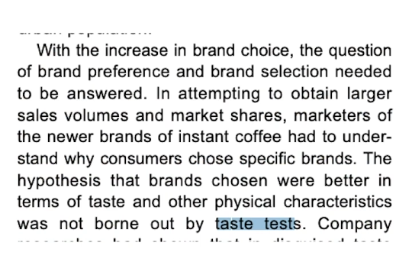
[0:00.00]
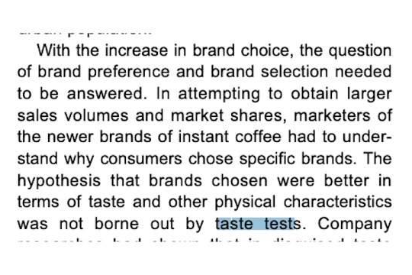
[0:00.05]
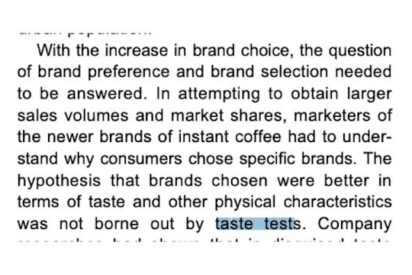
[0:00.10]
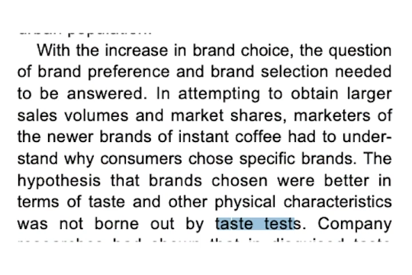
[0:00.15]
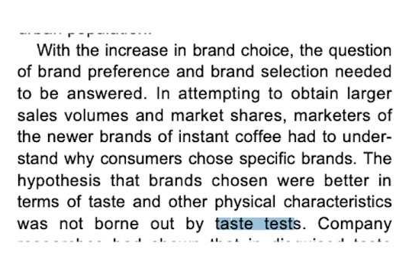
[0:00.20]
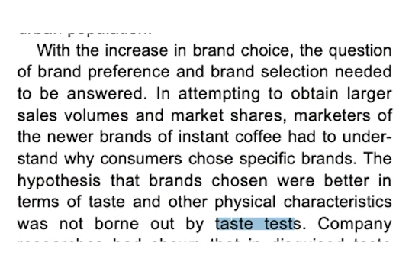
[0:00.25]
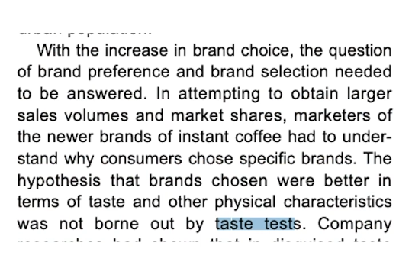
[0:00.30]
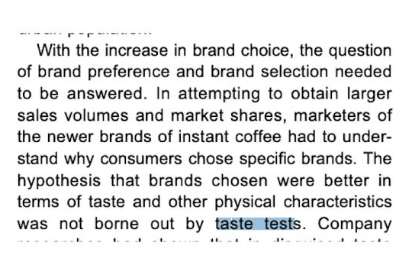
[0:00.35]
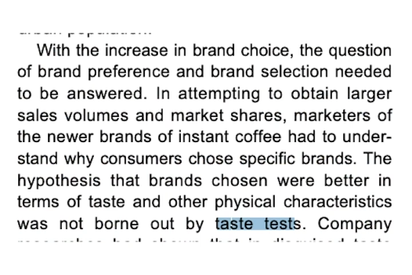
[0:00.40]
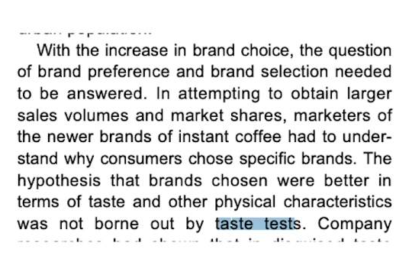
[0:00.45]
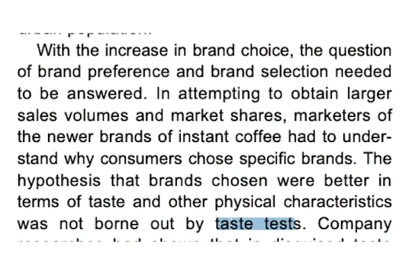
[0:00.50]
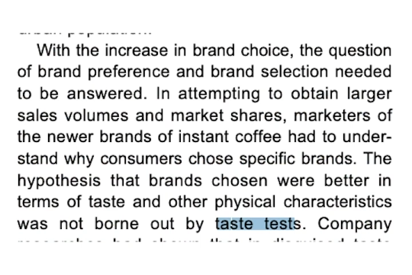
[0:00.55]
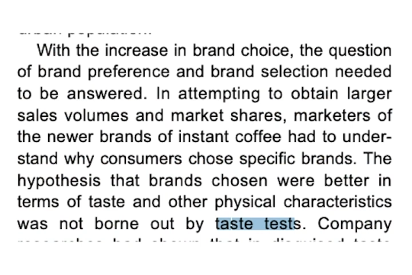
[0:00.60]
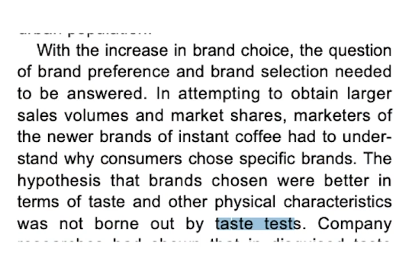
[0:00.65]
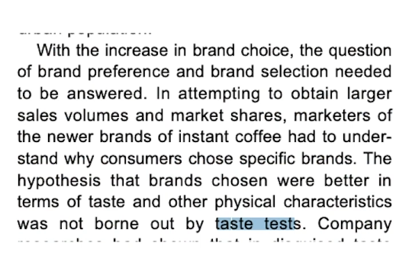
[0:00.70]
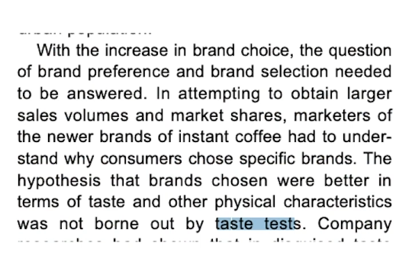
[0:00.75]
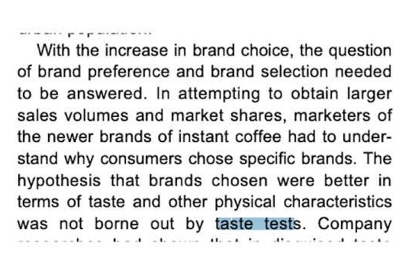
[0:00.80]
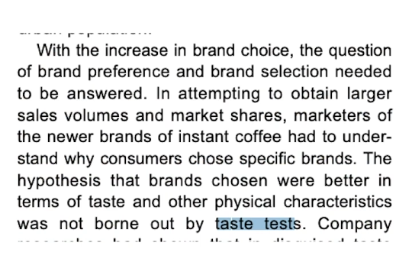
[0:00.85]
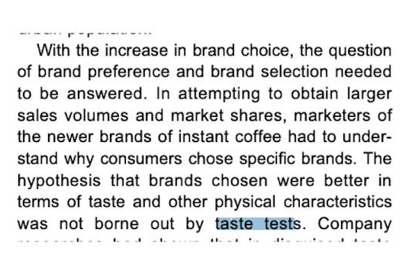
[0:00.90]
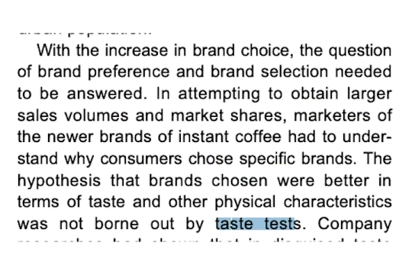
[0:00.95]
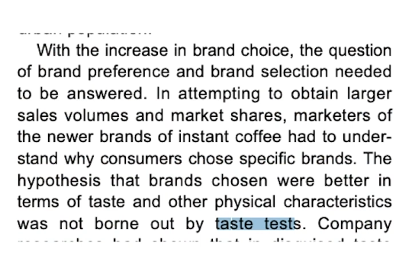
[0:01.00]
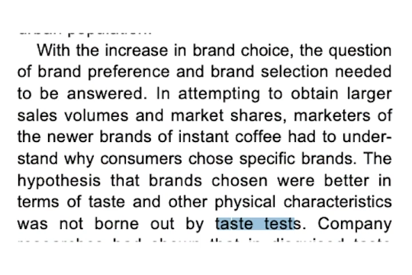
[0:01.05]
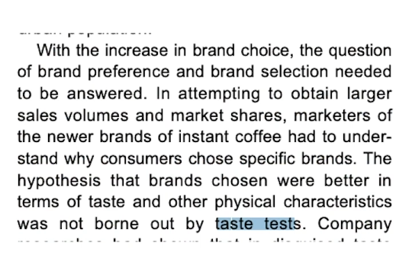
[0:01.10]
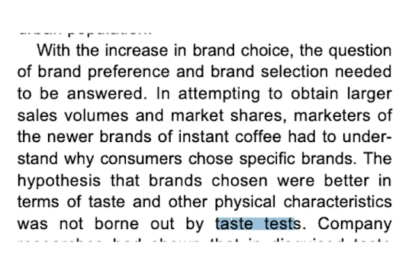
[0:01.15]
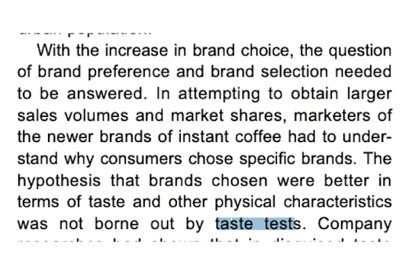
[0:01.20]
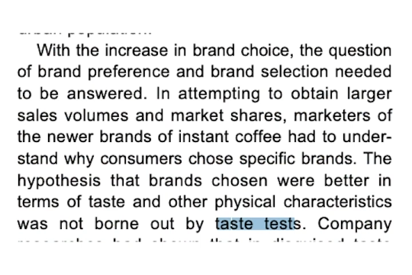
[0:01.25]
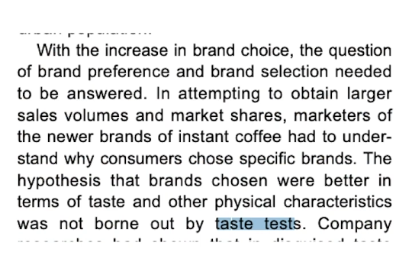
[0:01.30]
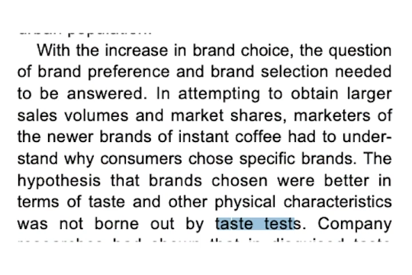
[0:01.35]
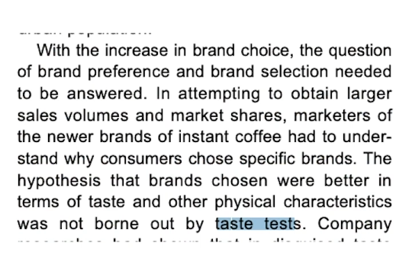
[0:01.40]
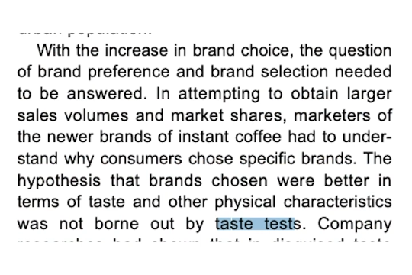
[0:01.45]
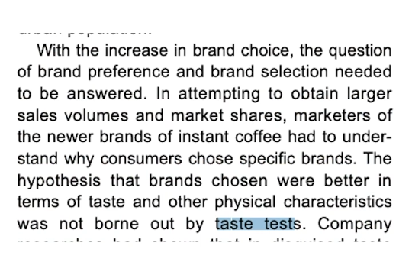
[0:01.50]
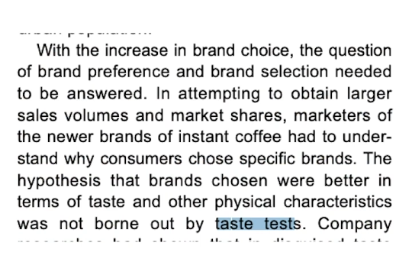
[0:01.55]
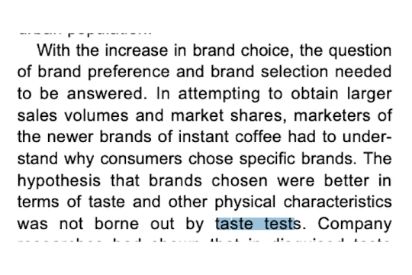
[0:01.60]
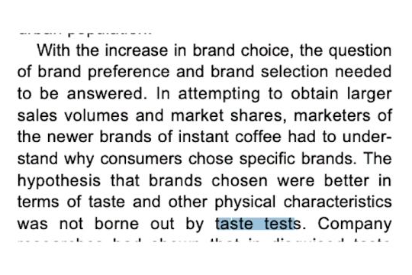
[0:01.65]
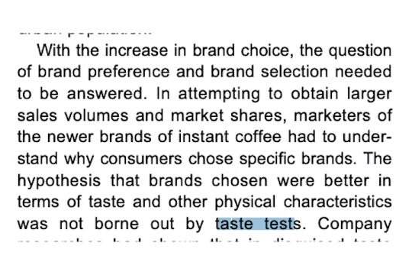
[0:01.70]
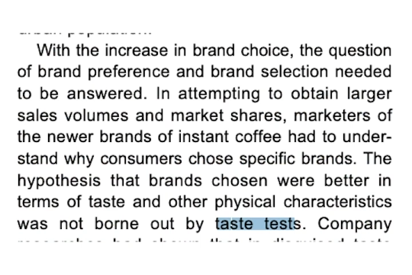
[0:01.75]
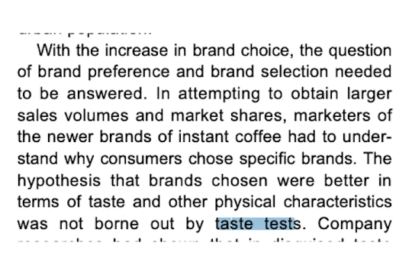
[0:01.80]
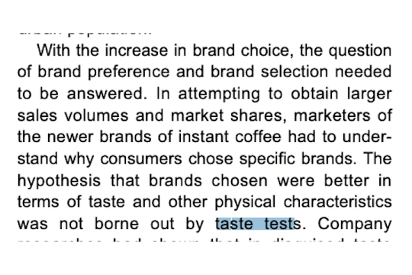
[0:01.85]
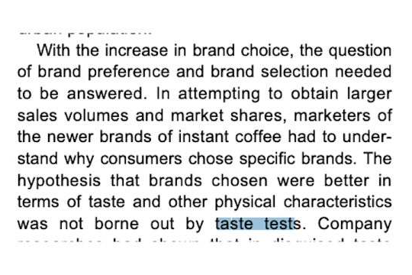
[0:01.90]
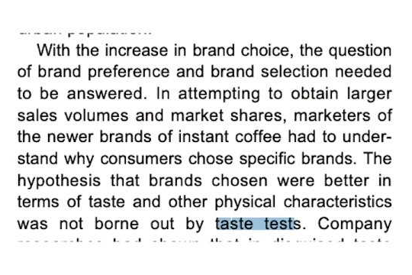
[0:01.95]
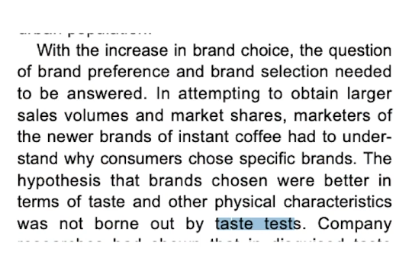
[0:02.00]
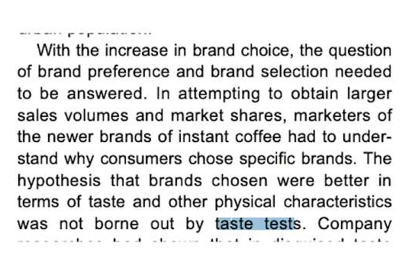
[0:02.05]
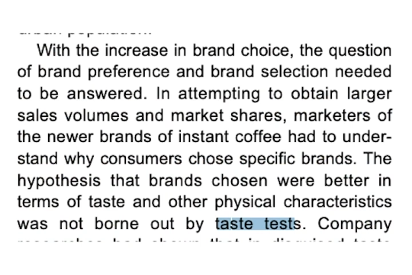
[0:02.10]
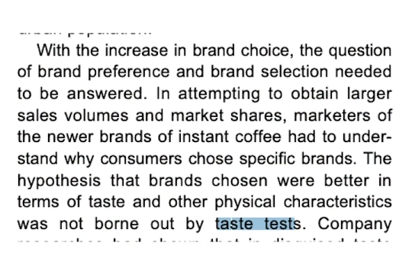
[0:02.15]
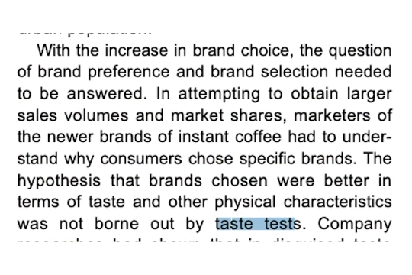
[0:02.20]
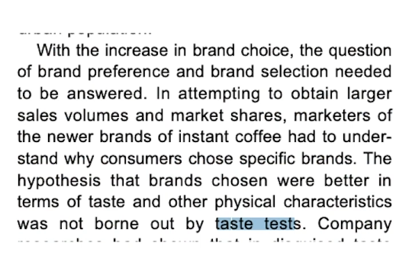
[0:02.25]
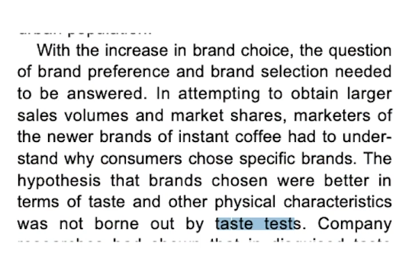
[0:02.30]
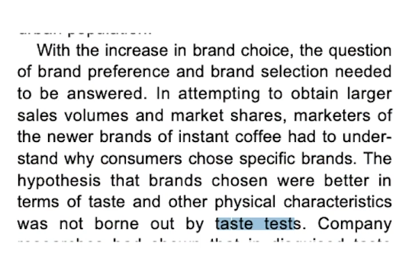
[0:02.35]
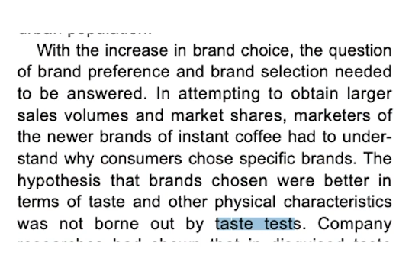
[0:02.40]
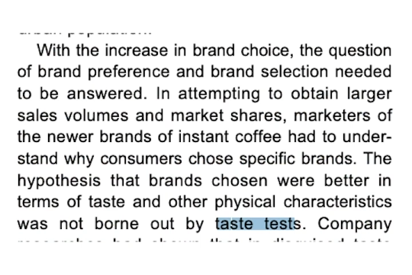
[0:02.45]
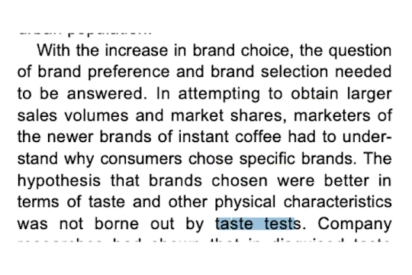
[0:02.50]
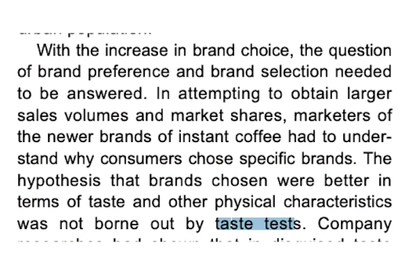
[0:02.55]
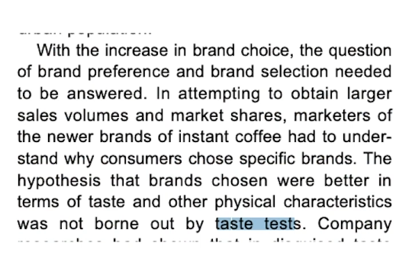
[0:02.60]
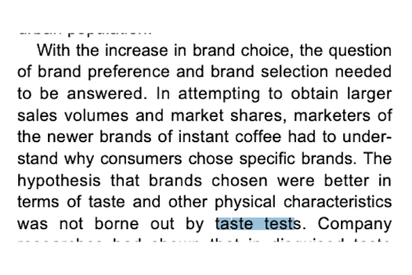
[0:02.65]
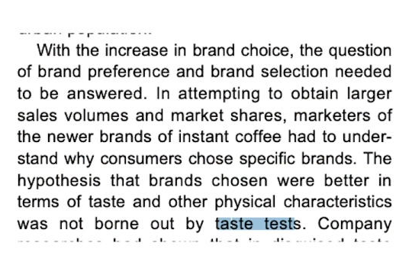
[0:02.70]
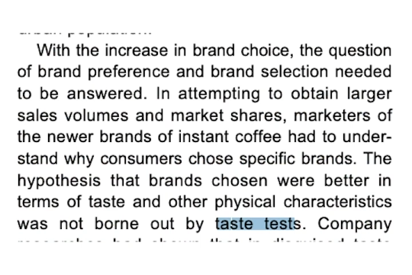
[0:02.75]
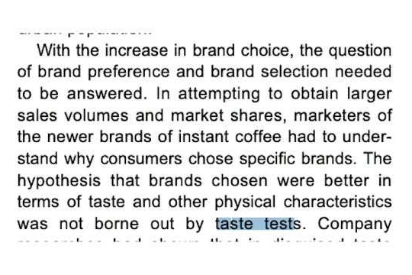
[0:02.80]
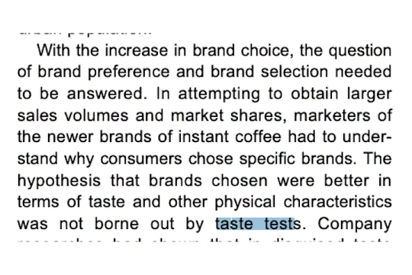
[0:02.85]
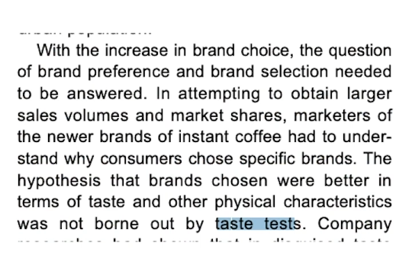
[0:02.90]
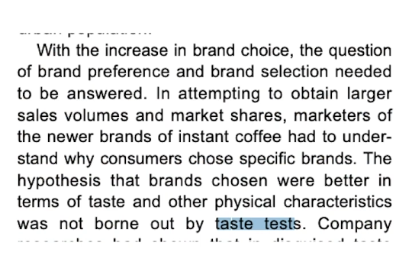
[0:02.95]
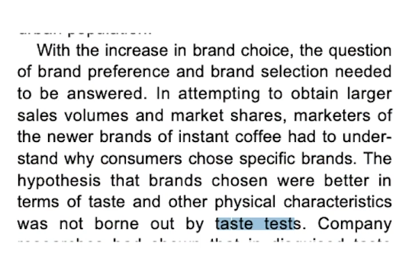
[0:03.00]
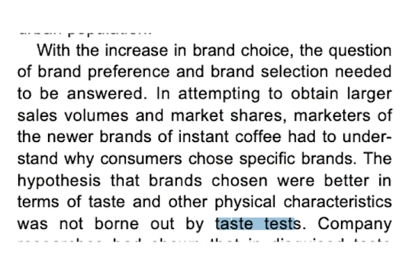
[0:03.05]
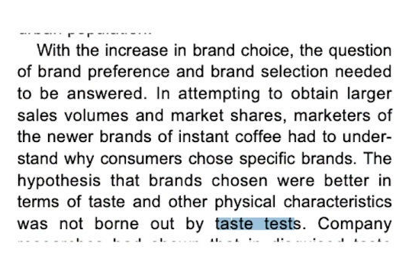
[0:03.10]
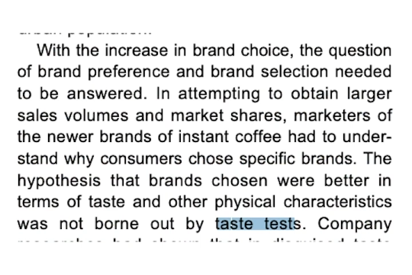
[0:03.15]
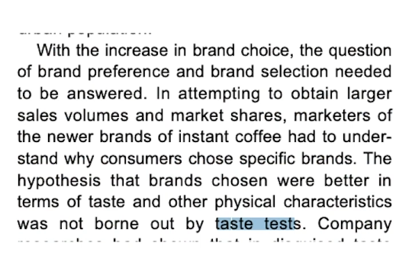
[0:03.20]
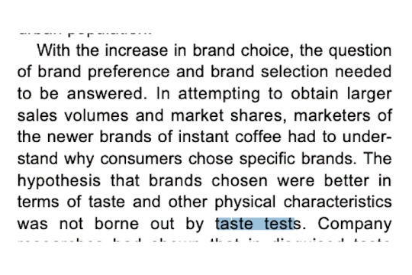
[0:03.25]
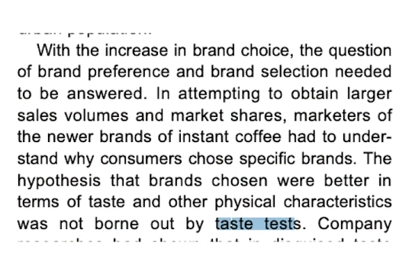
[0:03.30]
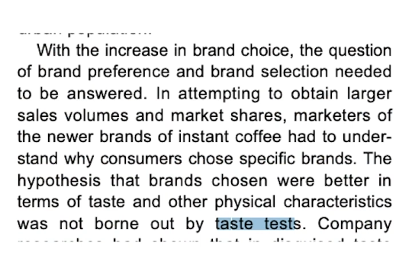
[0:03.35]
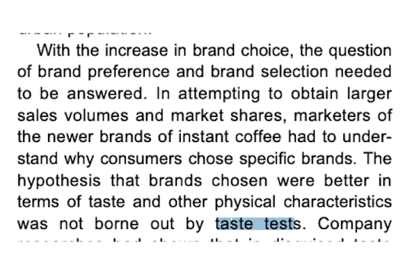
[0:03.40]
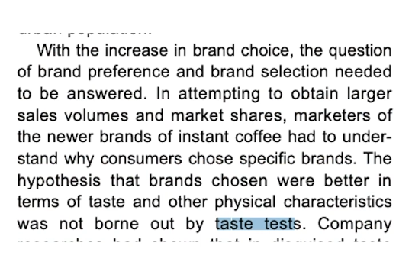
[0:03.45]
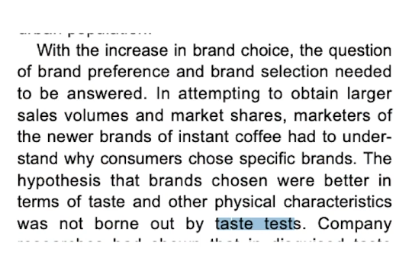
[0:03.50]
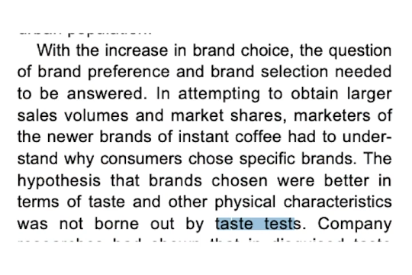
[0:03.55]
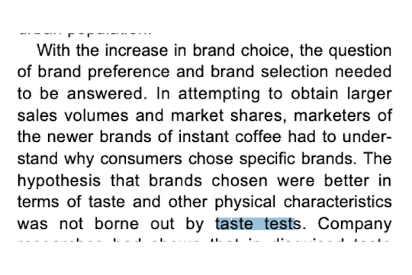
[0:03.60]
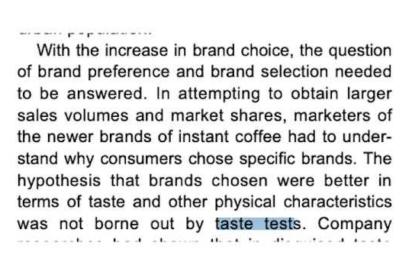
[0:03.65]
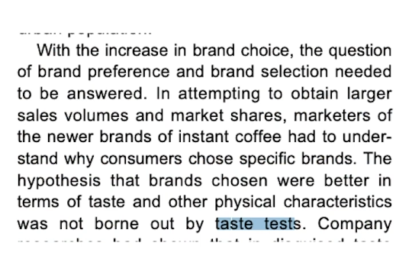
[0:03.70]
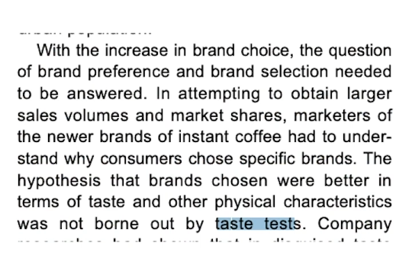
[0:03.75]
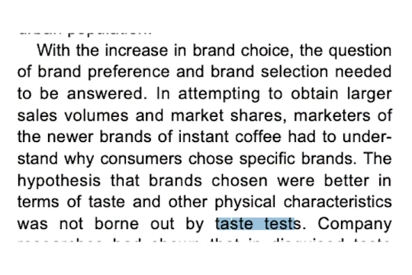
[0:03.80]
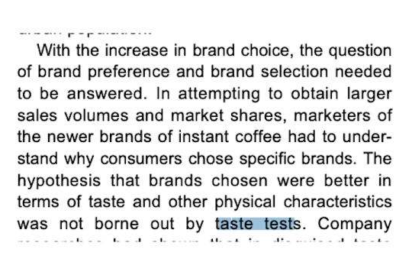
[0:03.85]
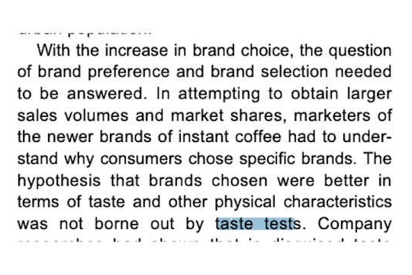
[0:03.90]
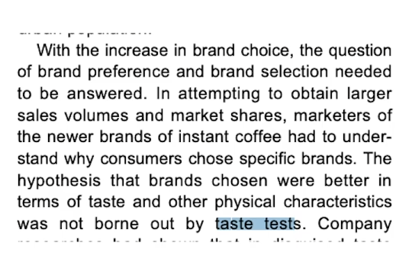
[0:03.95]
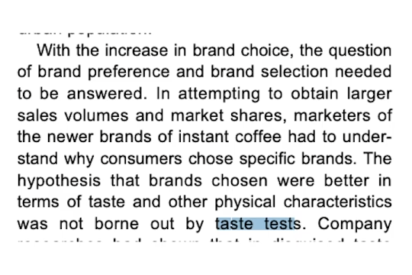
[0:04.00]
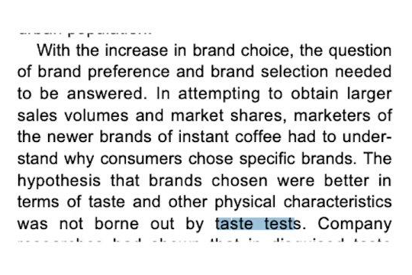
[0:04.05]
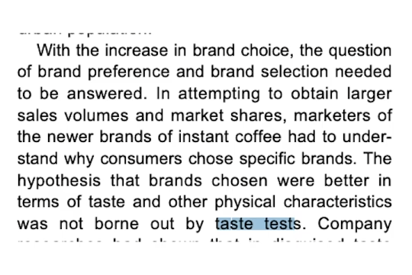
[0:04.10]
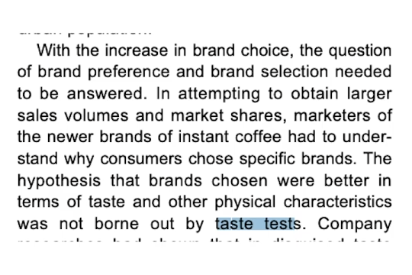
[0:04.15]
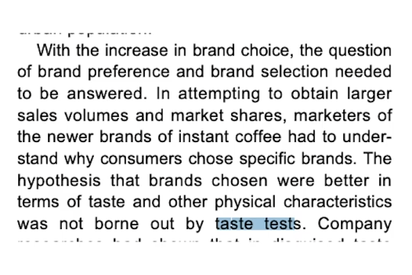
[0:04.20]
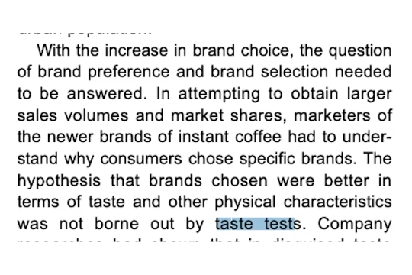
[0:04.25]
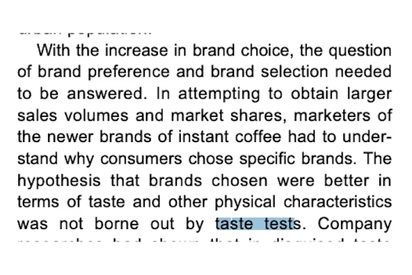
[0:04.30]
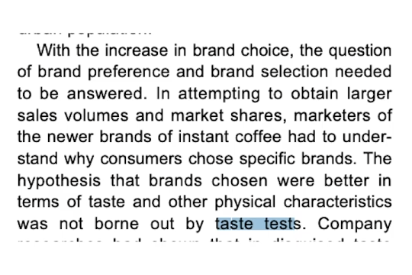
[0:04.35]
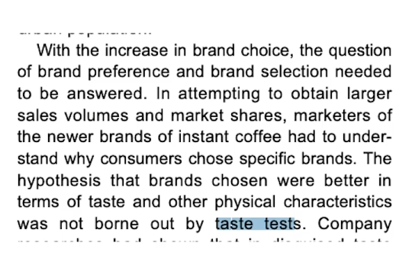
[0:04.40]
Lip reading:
[unreadable: no face in view]